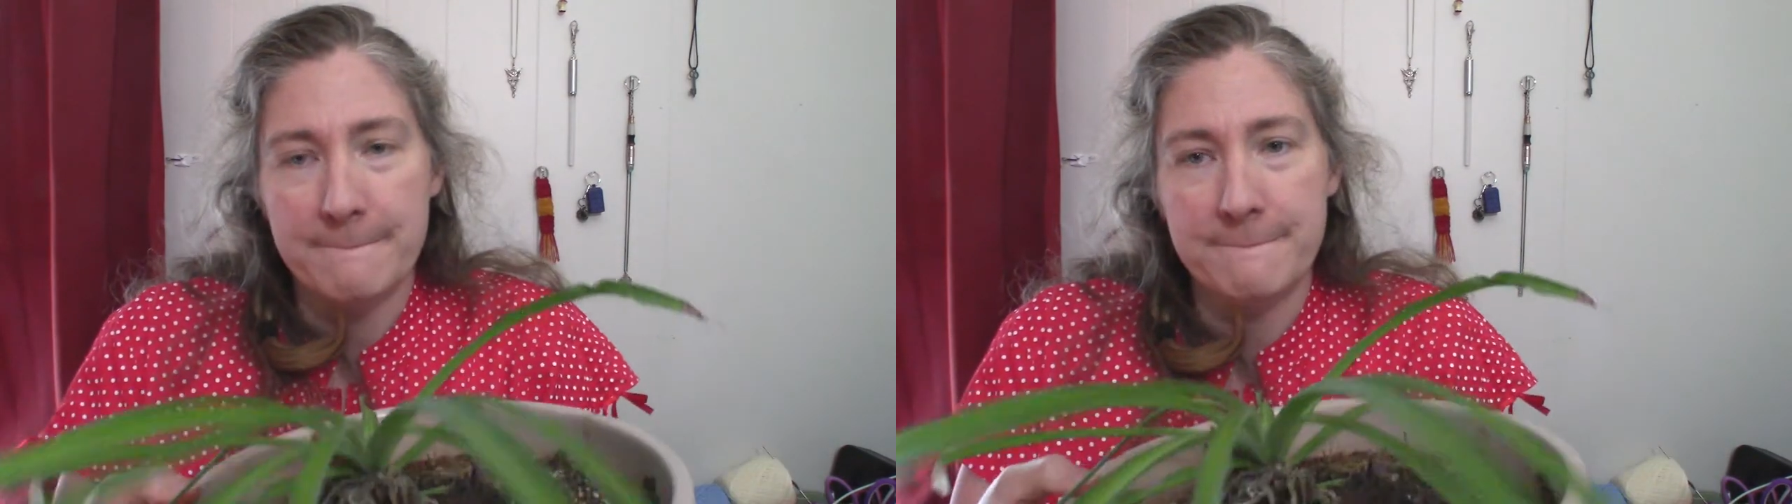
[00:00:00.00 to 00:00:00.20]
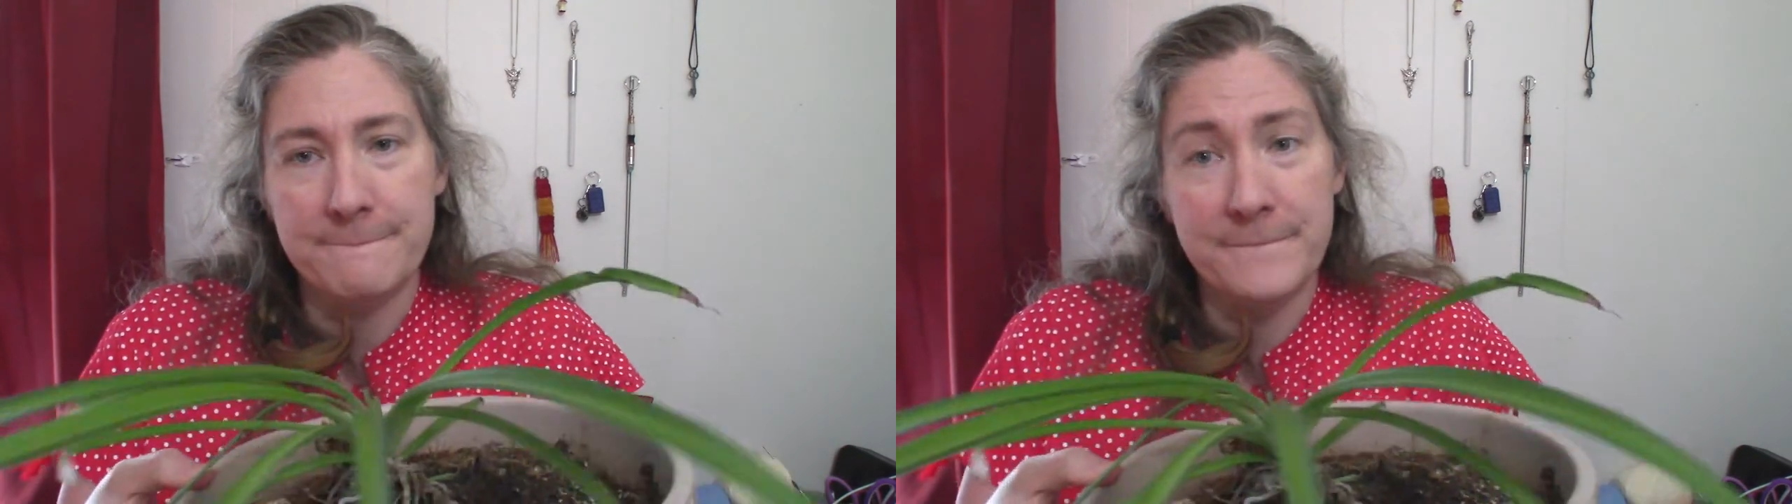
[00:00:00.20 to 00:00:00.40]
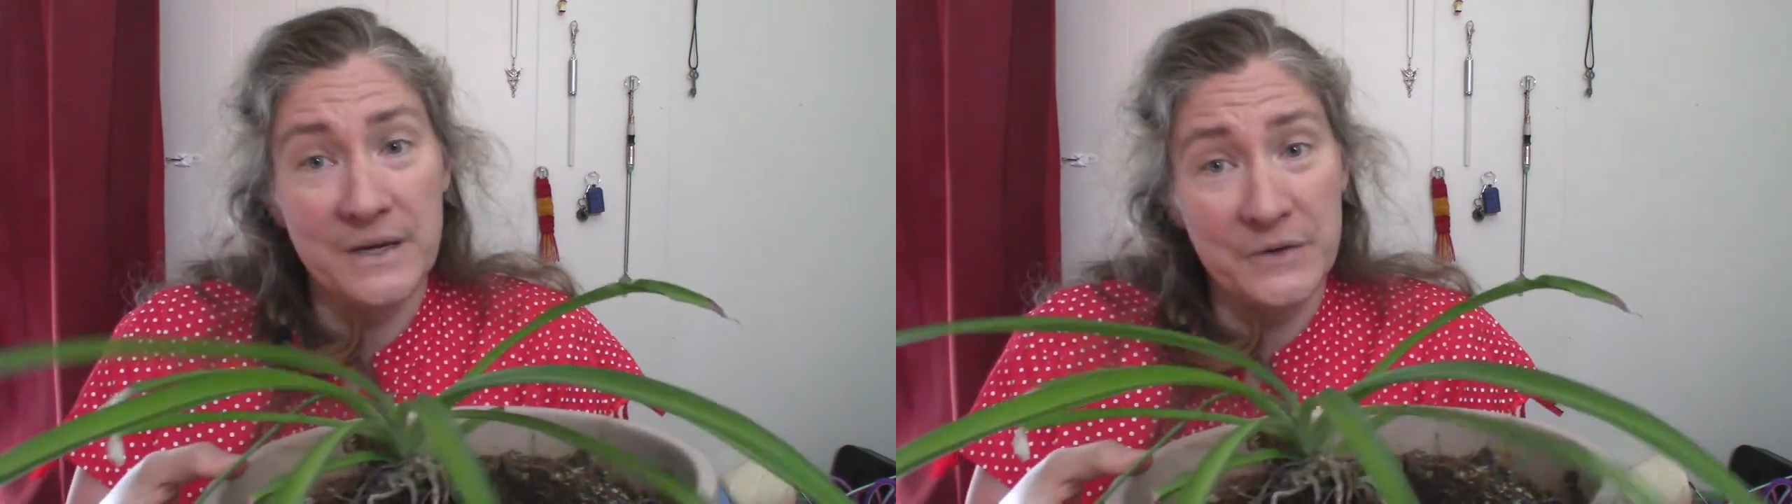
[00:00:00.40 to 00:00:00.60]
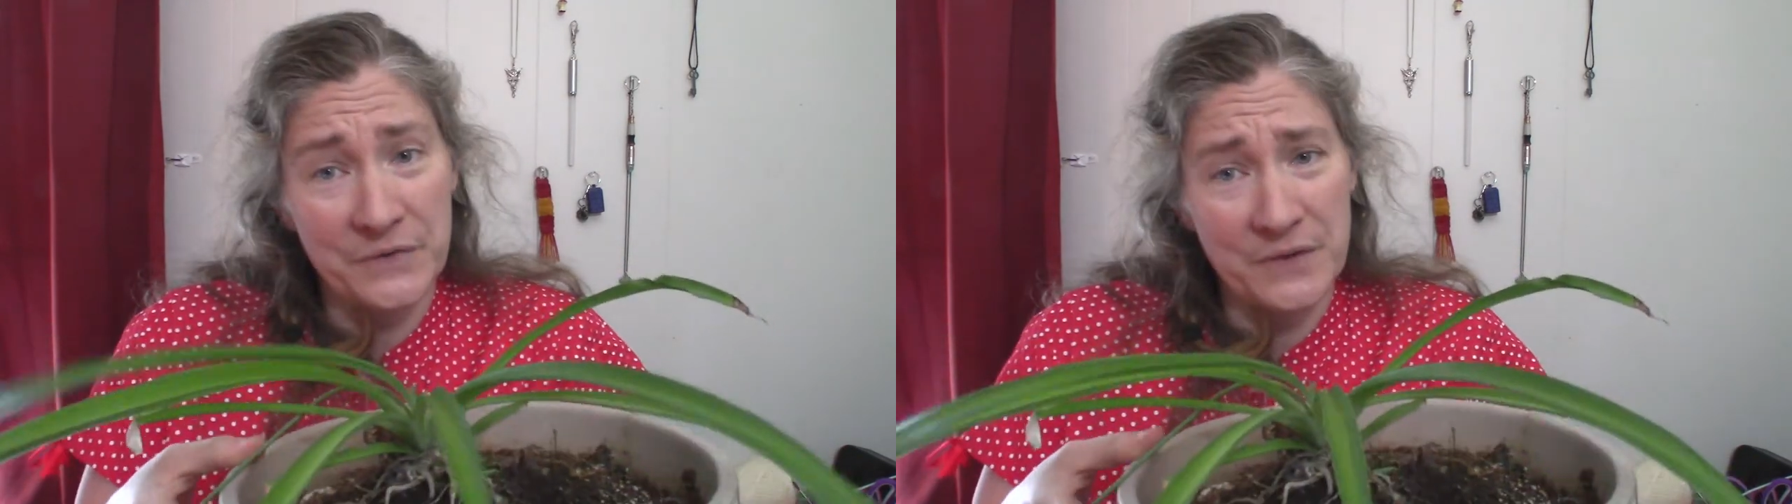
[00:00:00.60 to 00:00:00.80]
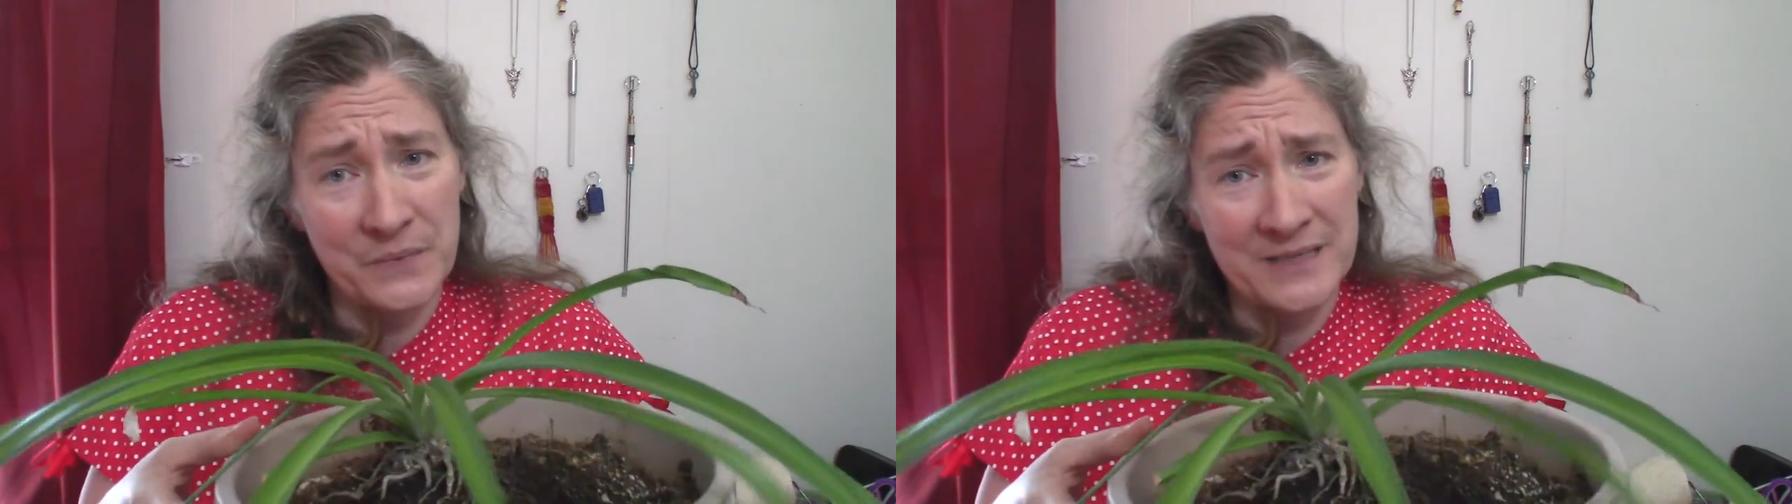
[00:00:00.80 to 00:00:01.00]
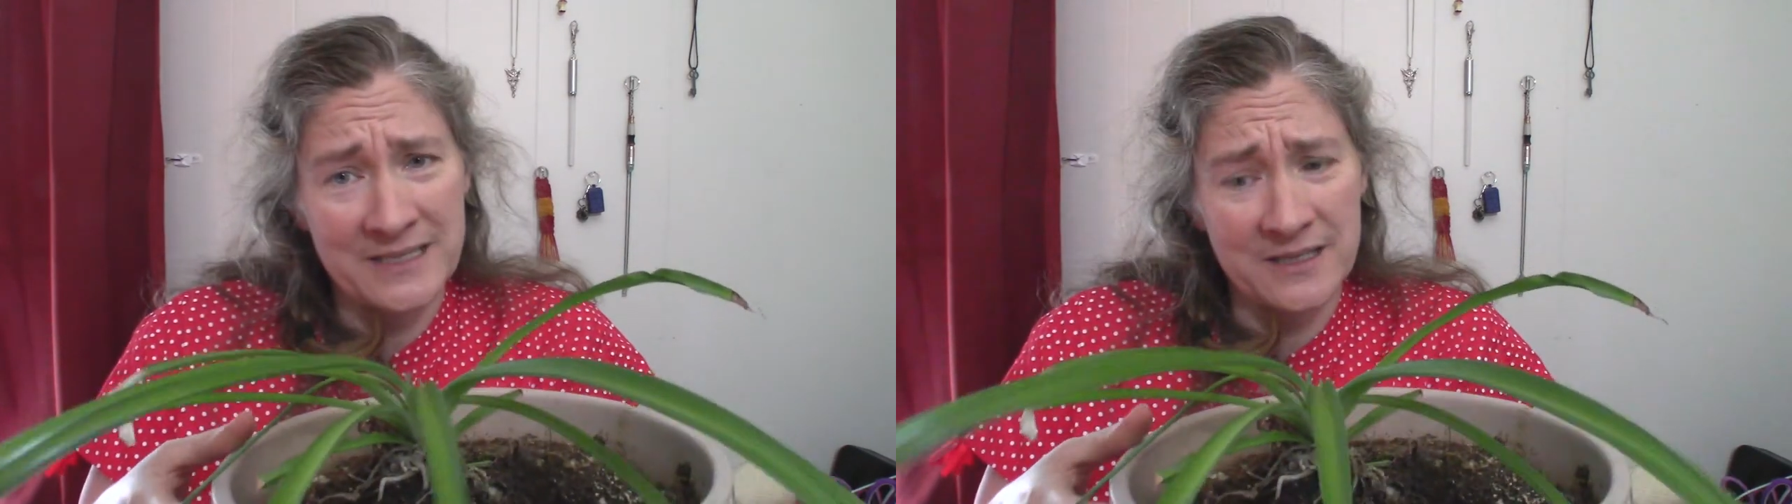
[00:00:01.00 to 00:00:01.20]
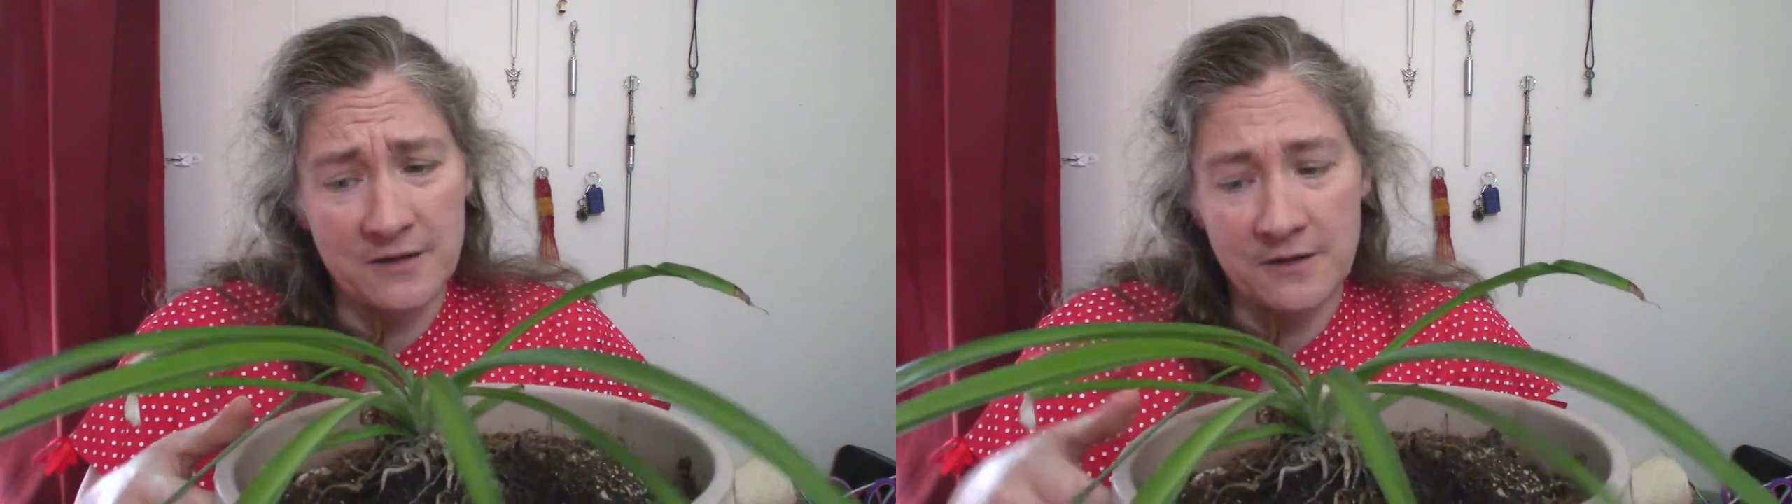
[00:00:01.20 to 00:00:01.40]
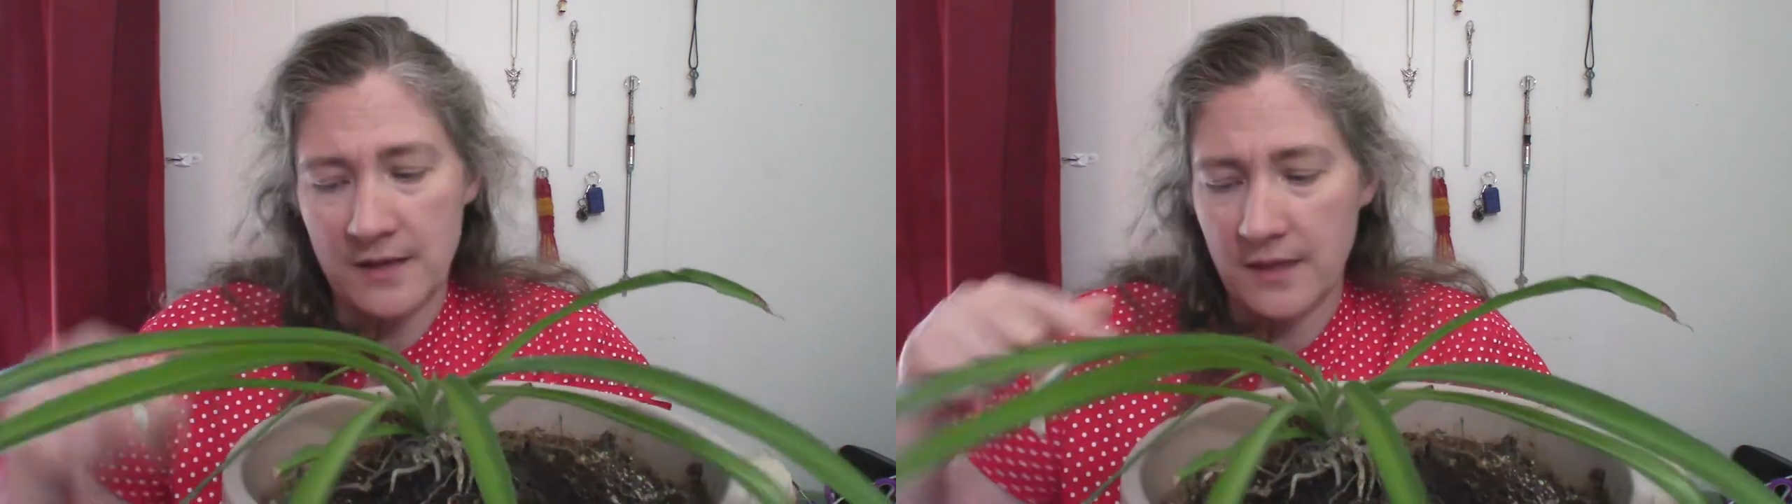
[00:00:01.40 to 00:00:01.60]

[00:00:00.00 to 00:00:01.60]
But over the winter,